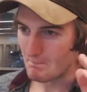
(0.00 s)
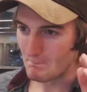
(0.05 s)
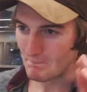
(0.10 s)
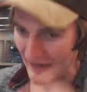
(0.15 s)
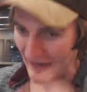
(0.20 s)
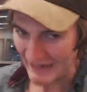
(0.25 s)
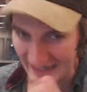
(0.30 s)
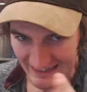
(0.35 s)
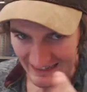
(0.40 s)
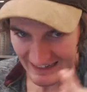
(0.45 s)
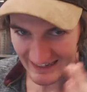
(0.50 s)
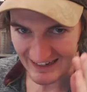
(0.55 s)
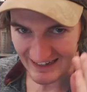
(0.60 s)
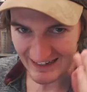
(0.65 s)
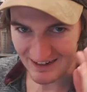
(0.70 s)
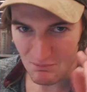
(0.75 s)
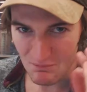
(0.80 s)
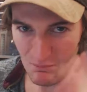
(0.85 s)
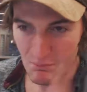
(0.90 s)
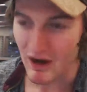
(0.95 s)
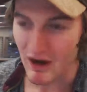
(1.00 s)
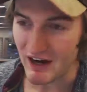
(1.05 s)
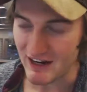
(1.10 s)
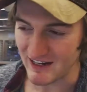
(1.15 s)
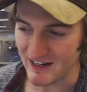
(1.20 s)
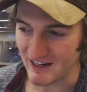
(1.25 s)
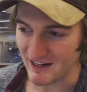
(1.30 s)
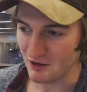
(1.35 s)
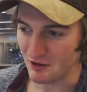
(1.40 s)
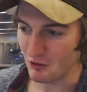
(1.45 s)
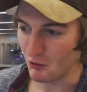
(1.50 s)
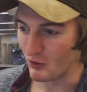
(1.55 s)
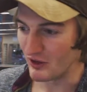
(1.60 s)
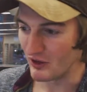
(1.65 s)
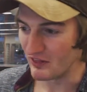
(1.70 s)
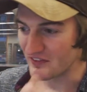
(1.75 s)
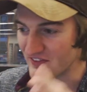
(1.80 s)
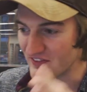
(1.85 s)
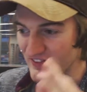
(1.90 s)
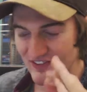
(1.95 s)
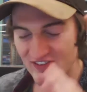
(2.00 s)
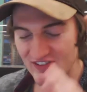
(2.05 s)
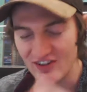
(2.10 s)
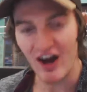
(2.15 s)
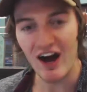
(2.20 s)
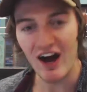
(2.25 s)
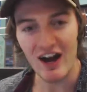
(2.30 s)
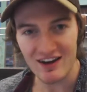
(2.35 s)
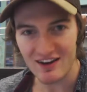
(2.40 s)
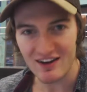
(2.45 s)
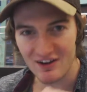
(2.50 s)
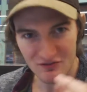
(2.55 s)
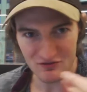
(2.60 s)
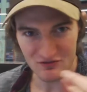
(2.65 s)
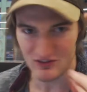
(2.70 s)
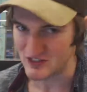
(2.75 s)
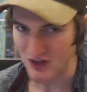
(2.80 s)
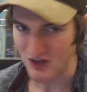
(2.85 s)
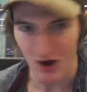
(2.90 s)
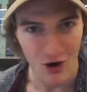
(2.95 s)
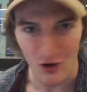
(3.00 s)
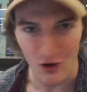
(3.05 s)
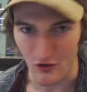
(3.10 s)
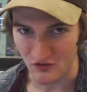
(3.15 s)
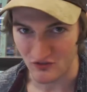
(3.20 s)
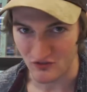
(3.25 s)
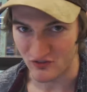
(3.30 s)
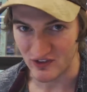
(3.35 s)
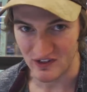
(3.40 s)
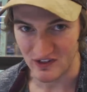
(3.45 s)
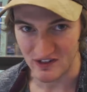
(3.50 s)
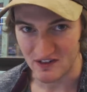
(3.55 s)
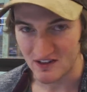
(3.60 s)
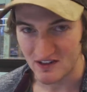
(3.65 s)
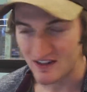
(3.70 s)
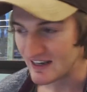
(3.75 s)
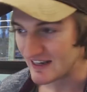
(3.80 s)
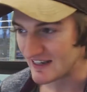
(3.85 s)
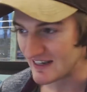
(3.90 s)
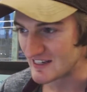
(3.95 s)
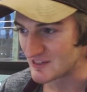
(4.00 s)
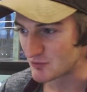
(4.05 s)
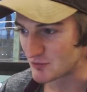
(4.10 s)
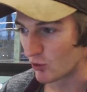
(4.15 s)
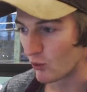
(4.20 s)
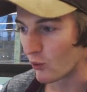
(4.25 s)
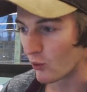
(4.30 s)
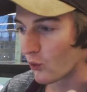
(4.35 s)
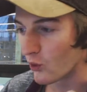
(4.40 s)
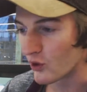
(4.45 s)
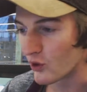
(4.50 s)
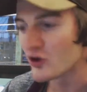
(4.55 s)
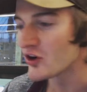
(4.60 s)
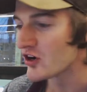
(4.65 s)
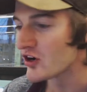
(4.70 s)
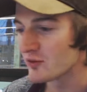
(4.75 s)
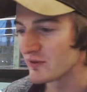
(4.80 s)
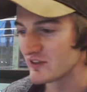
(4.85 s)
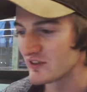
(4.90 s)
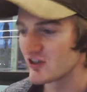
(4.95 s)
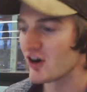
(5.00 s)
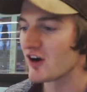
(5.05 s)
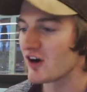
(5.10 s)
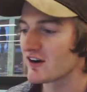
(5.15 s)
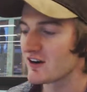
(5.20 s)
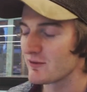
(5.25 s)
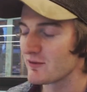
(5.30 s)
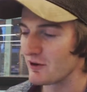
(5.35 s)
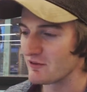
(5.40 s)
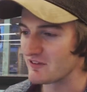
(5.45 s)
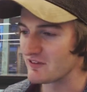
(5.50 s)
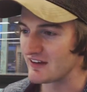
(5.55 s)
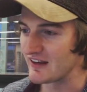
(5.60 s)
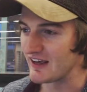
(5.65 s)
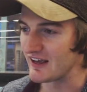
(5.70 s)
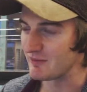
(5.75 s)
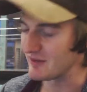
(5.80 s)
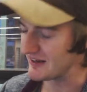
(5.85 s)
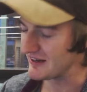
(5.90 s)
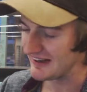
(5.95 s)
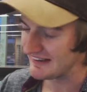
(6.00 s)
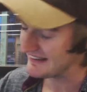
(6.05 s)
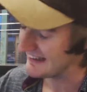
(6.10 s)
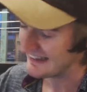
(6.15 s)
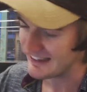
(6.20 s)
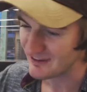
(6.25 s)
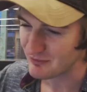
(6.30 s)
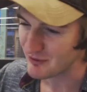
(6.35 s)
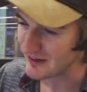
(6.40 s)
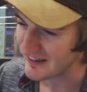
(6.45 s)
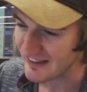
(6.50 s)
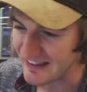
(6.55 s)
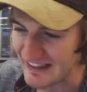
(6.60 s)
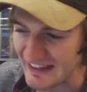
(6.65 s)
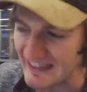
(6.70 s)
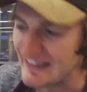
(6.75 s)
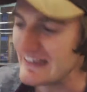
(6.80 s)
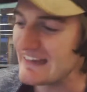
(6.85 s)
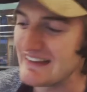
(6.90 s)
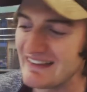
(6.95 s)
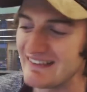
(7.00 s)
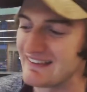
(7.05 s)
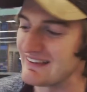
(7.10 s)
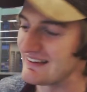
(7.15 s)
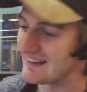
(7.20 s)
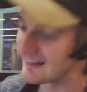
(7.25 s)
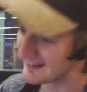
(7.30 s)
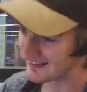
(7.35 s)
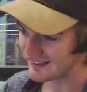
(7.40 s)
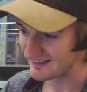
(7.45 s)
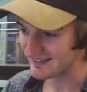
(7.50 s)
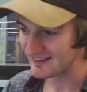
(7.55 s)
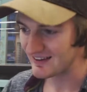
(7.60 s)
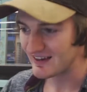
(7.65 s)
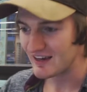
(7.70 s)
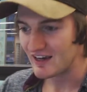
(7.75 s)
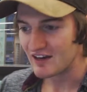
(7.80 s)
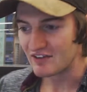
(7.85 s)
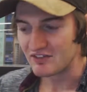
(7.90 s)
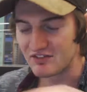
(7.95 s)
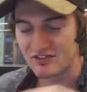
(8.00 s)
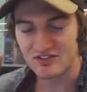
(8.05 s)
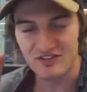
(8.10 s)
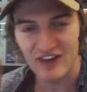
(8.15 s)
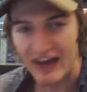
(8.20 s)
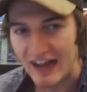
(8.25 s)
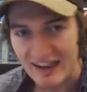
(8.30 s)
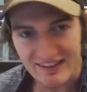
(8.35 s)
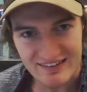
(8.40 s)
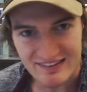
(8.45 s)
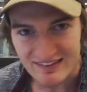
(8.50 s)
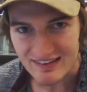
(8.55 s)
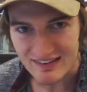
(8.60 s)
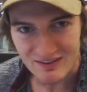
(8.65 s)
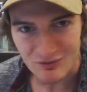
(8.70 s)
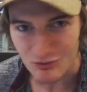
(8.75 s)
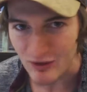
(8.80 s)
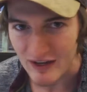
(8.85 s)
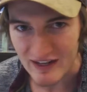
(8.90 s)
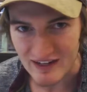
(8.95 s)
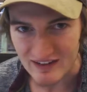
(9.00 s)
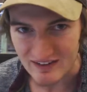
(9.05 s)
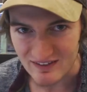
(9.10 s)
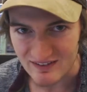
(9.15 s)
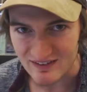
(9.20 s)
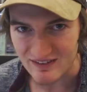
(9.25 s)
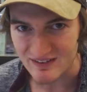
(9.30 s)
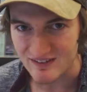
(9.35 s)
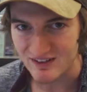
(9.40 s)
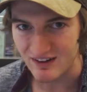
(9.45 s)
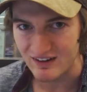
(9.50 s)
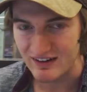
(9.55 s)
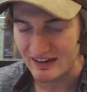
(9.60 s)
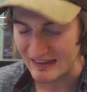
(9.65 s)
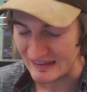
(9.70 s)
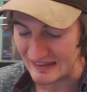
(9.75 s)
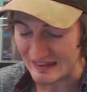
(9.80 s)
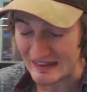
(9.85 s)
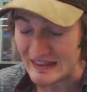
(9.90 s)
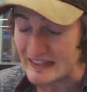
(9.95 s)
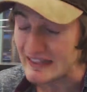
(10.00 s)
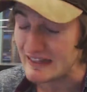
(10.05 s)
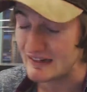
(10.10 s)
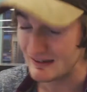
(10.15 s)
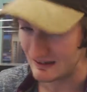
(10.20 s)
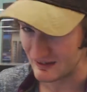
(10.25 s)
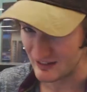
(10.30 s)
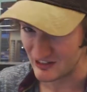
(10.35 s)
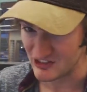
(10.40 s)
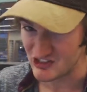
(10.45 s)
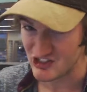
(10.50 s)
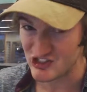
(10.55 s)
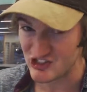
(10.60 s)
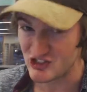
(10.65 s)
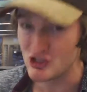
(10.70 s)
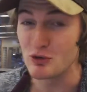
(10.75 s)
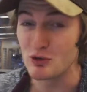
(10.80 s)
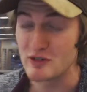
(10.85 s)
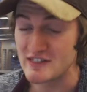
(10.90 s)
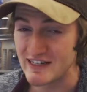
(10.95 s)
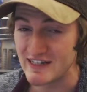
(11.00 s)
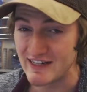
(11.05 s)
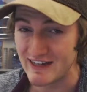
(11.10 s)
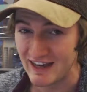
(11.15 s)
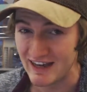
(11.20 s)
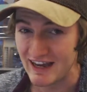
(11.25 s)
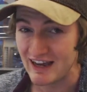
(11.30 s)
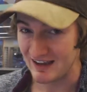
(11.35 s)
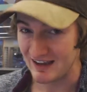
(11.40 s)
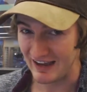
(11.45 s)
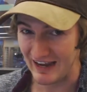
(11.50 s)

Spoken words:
Making money with stock photography is what we're going to be talking about today because it is one of the easiest, fastest ways to start legally shooting